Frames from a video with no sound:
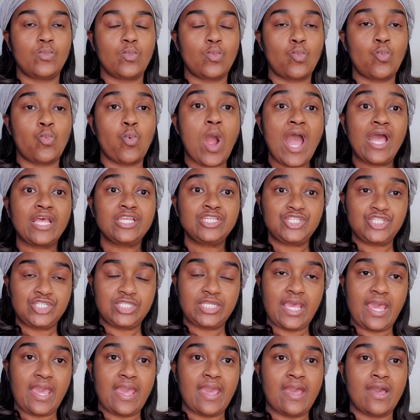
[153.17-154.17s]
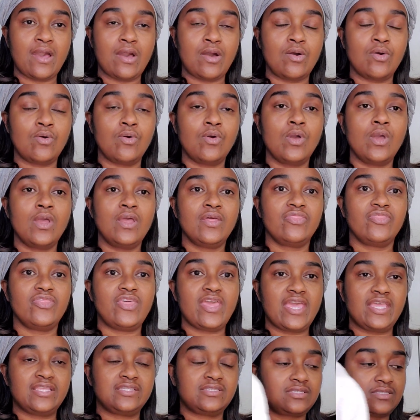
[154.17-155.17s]
wash towel
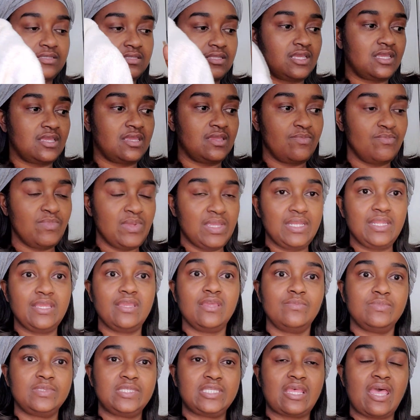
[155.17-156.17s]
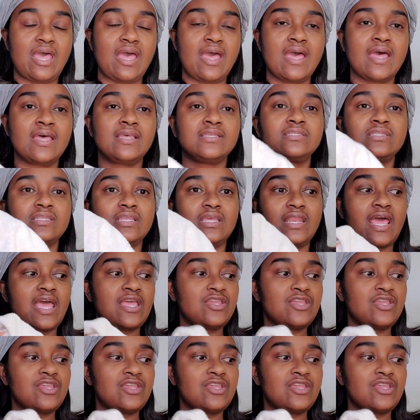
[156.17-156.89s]
that's the medium size that I